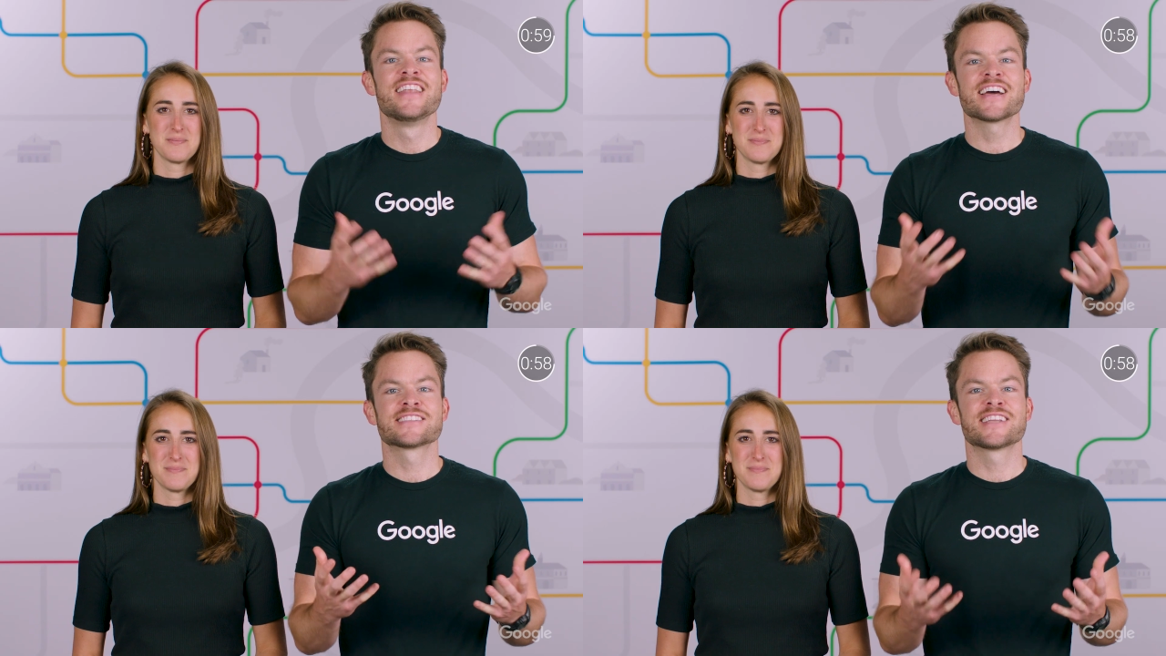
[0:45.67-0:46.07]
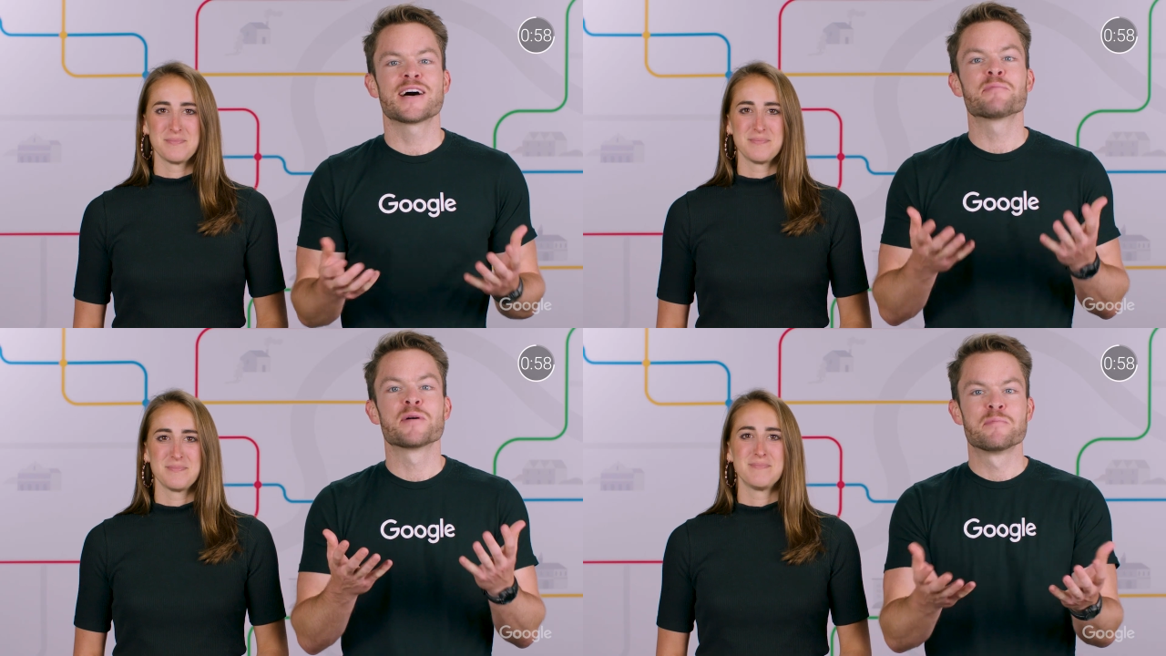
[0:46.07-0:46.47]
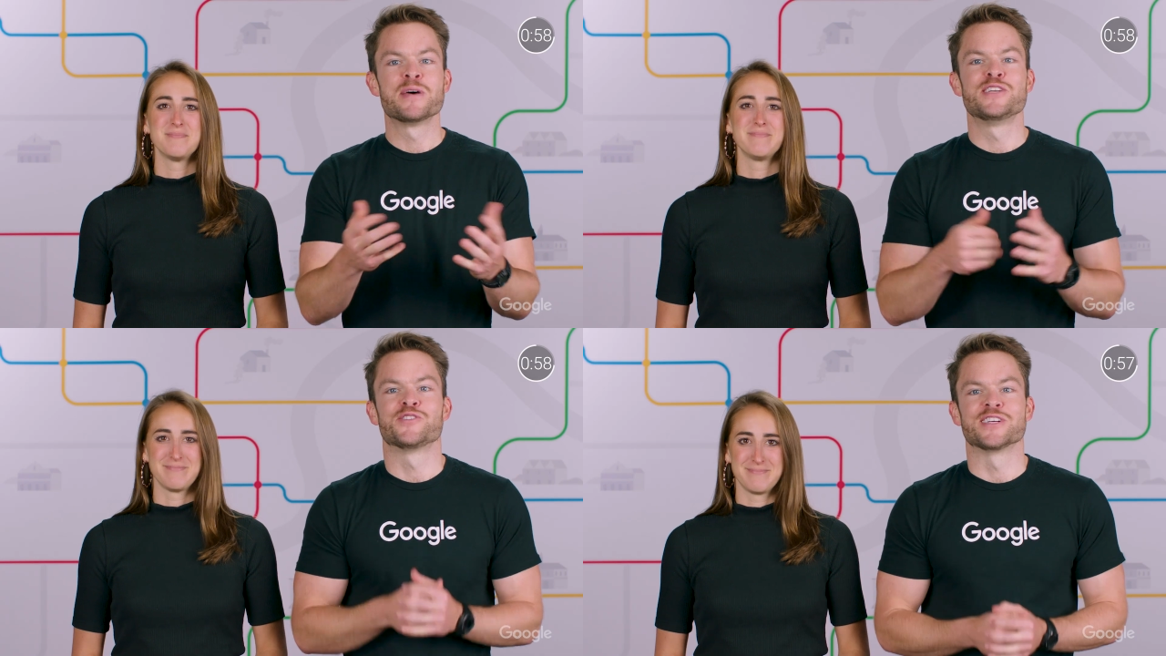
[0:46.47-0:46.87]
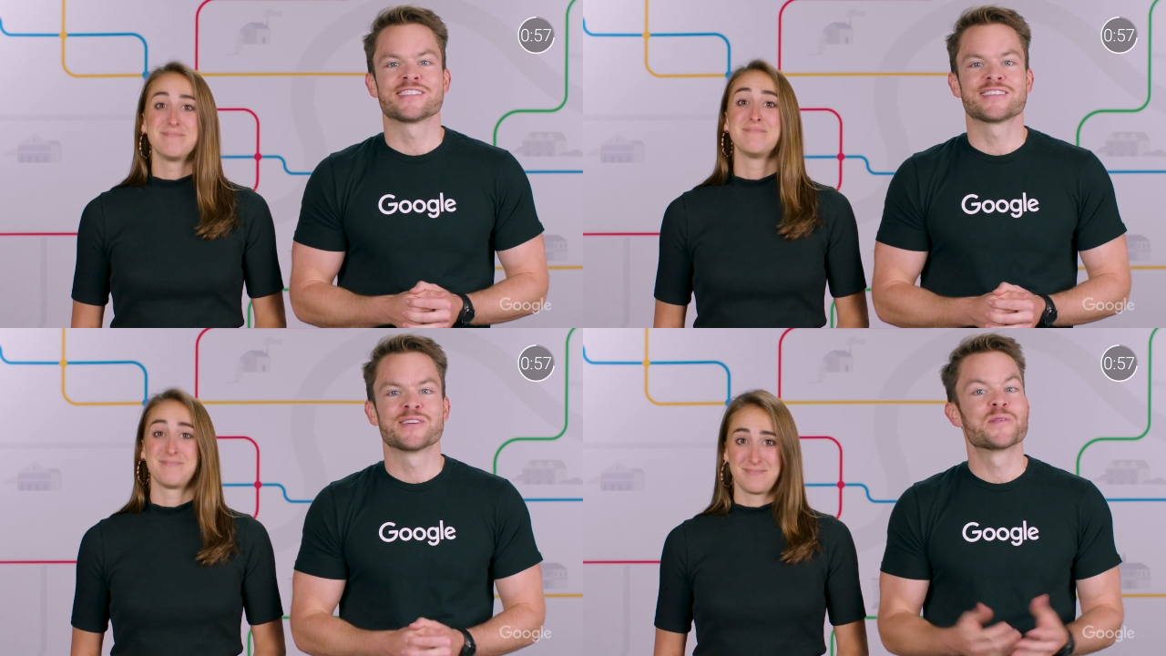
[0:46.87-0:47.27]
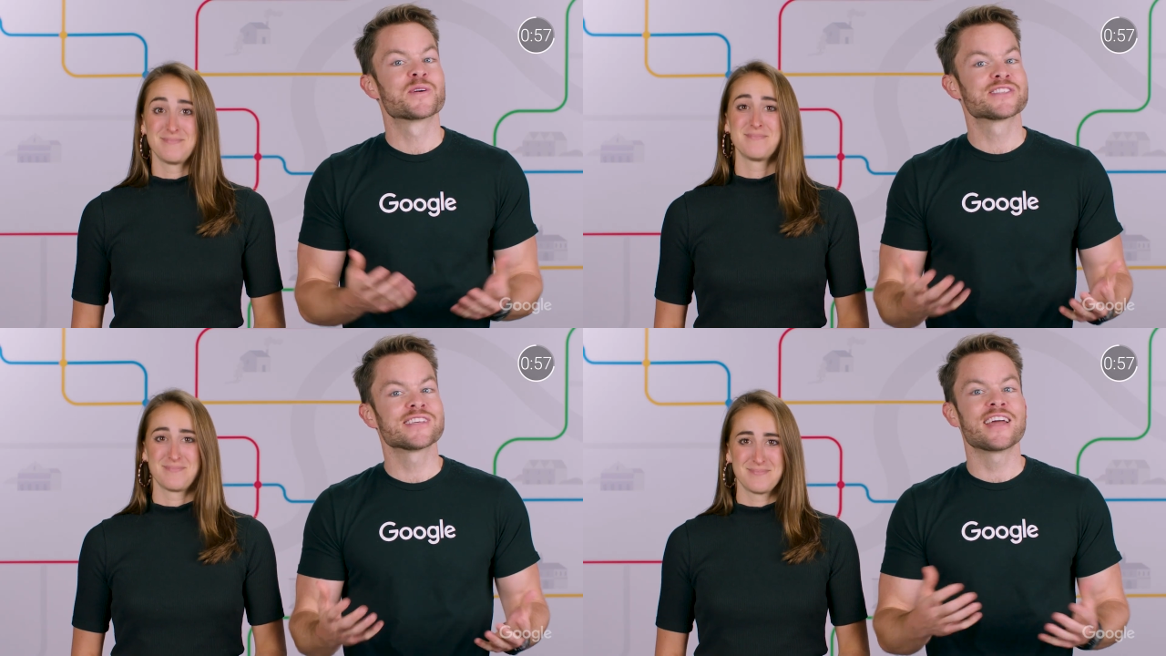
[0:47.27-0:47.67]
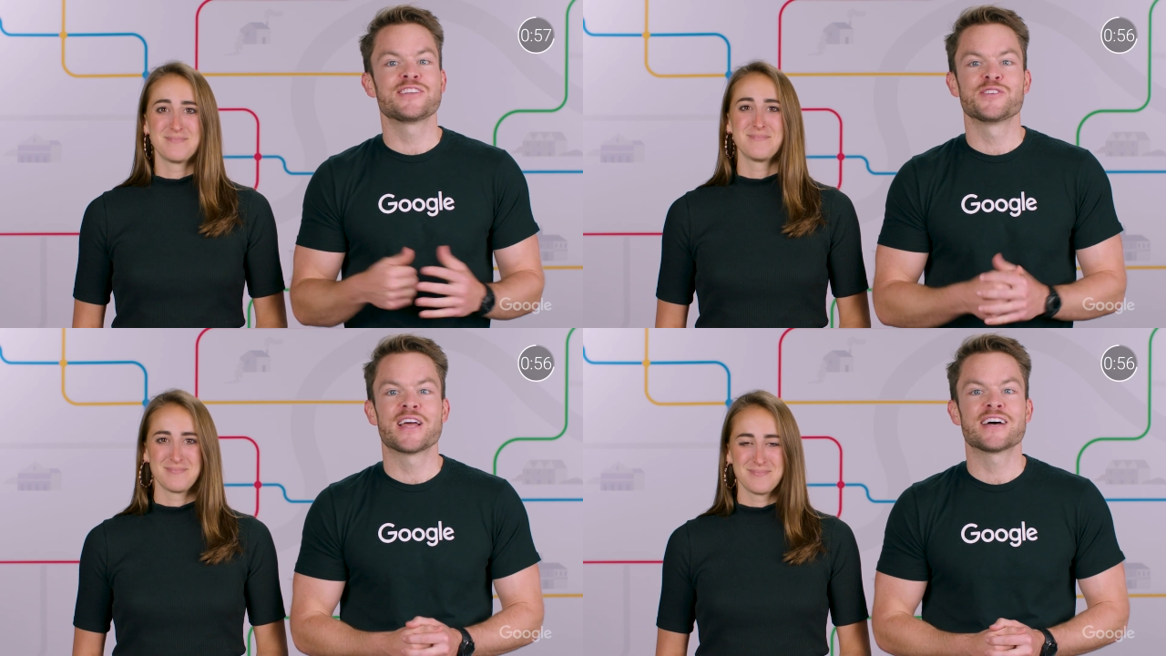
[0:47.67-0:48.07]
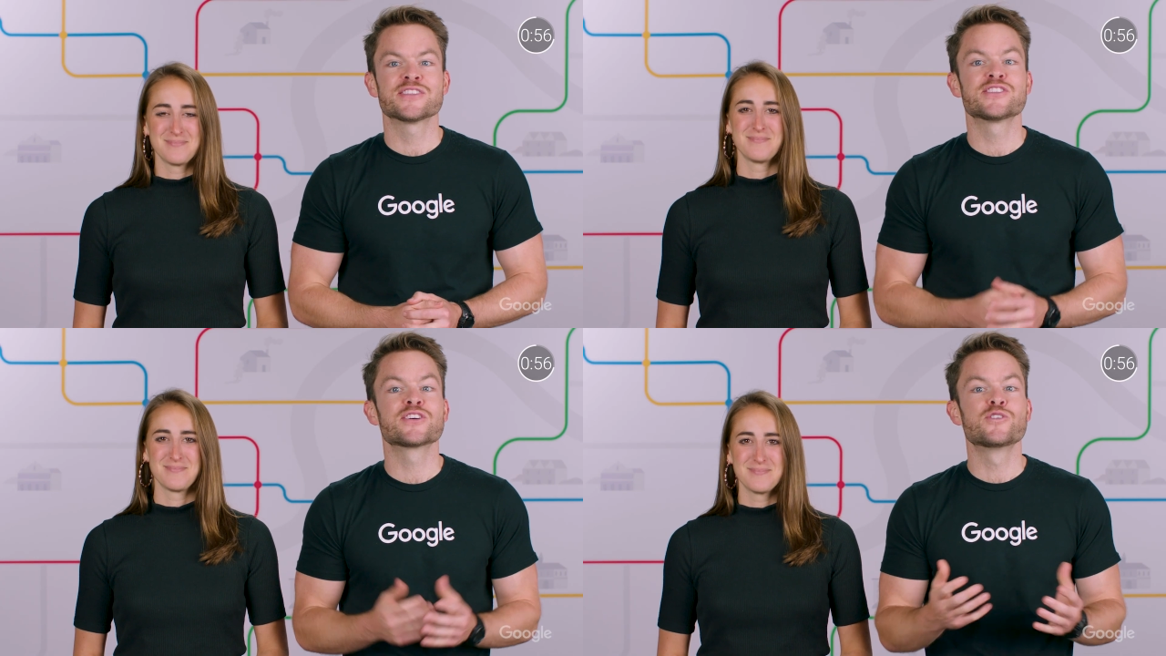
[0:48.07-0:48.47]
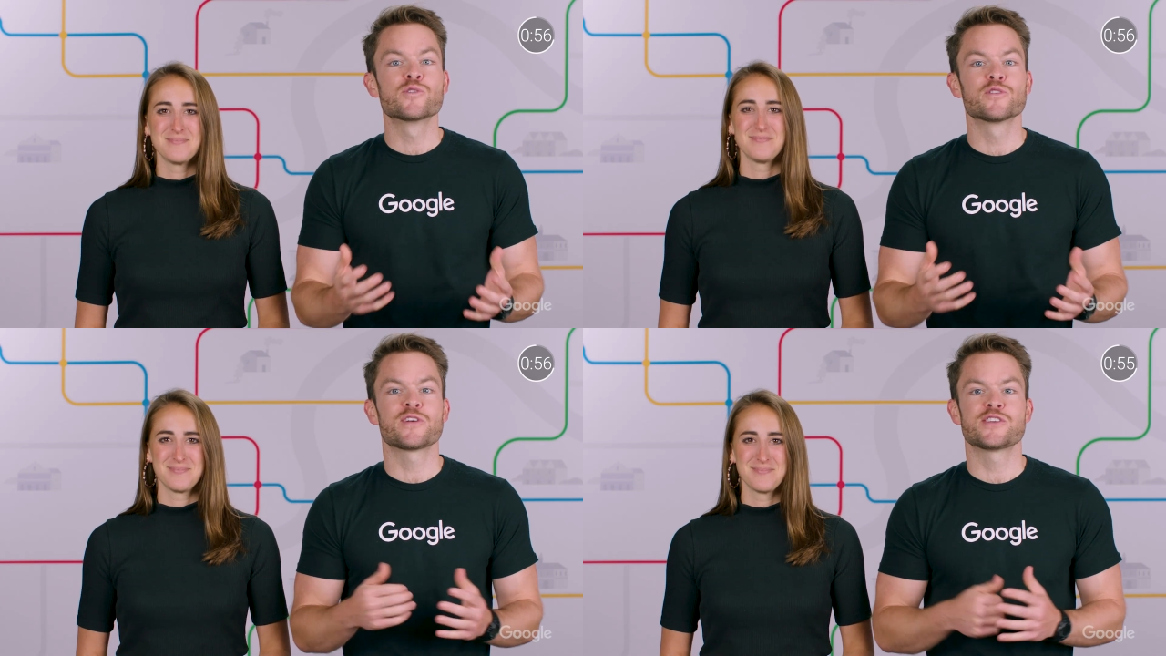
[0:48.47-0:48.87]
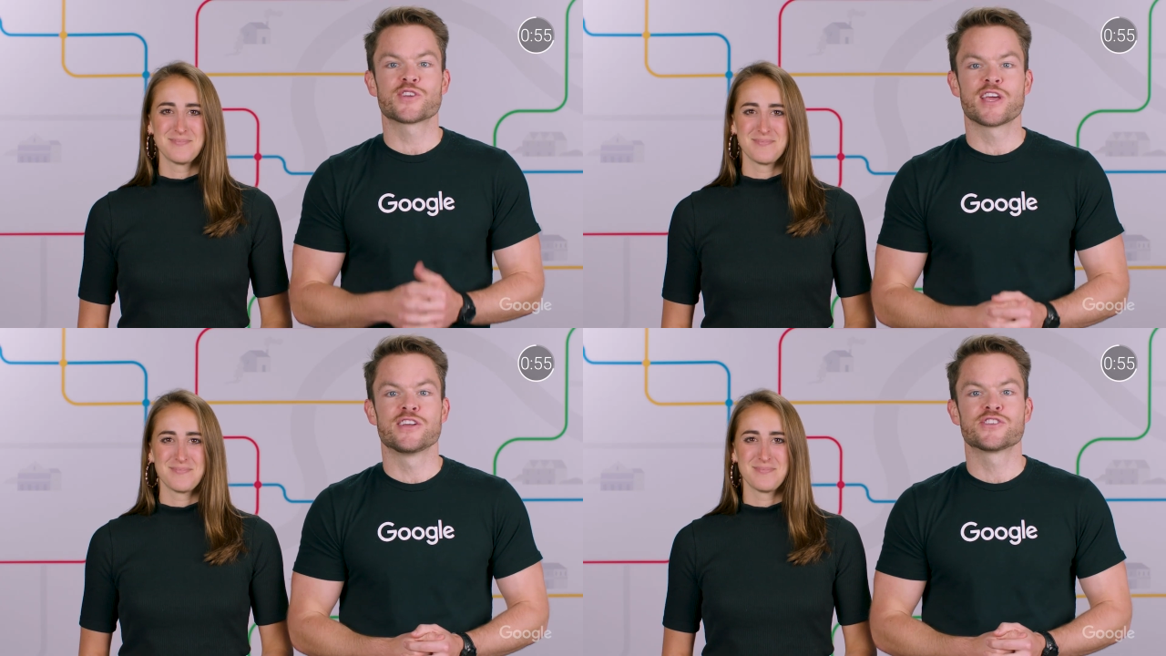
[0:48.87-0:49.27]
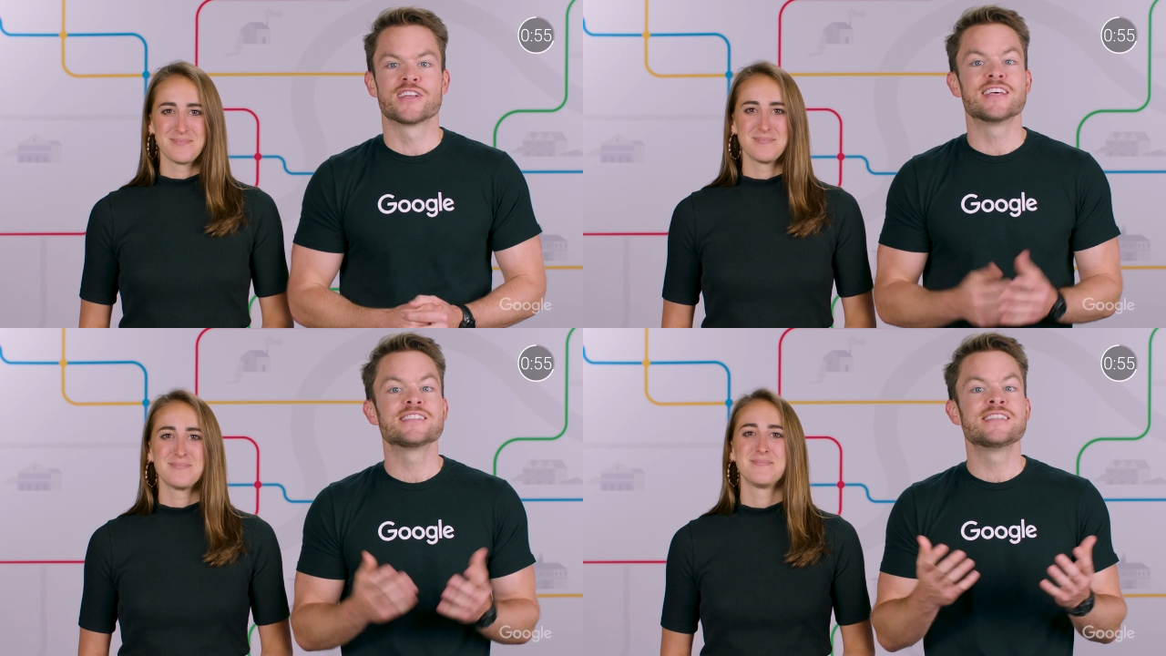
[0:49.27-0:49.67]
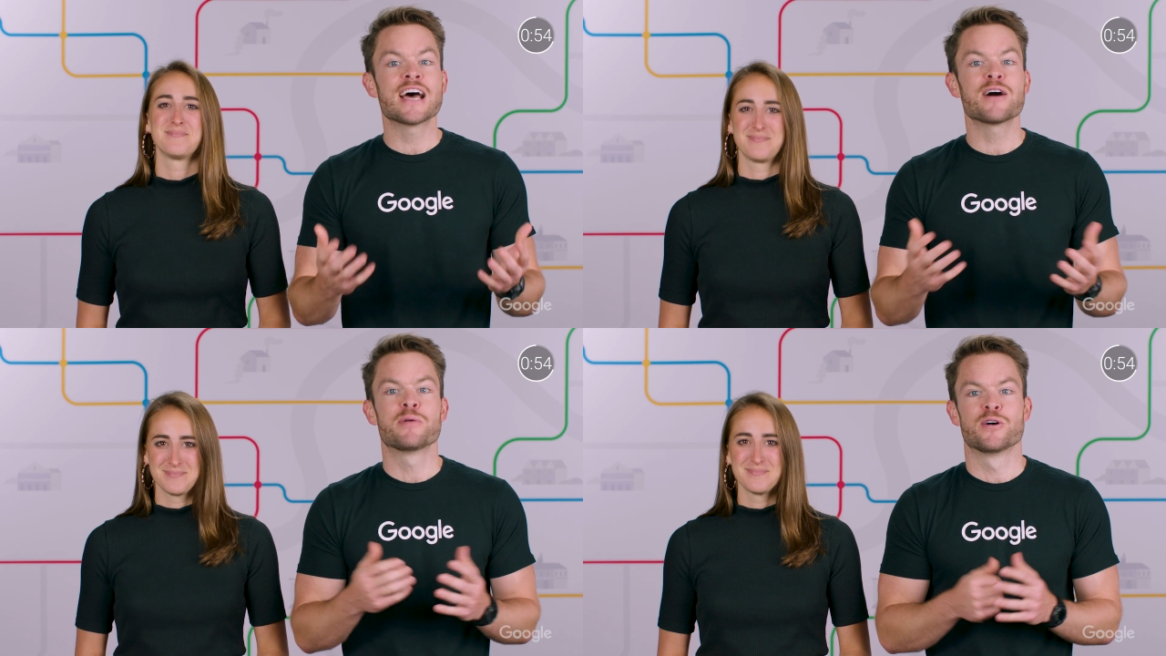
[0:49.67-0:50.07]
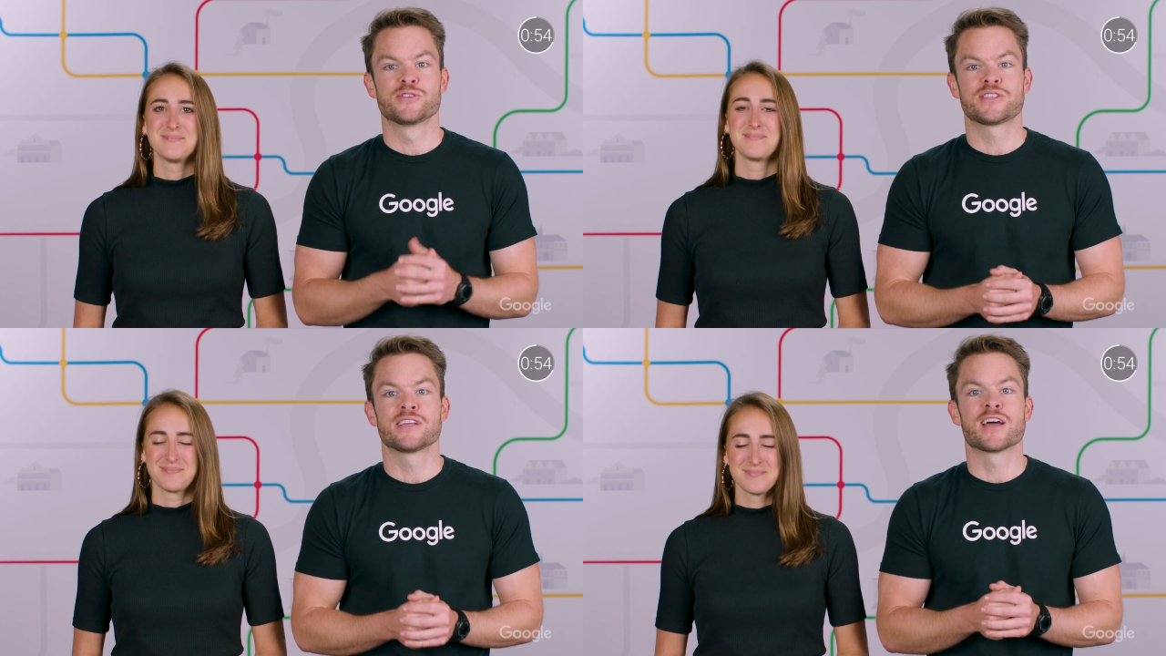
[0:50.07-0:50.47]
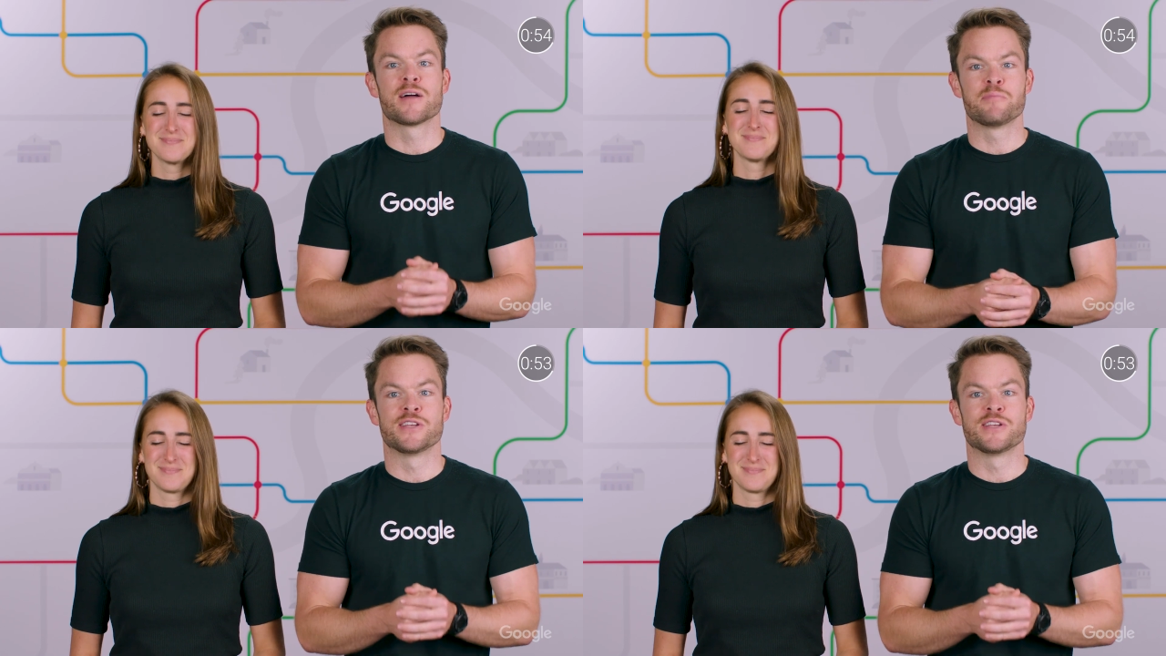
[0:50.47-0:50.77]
Speaker 1: Next up, Pinterest. We're excited to announce that Google for Education is now posting on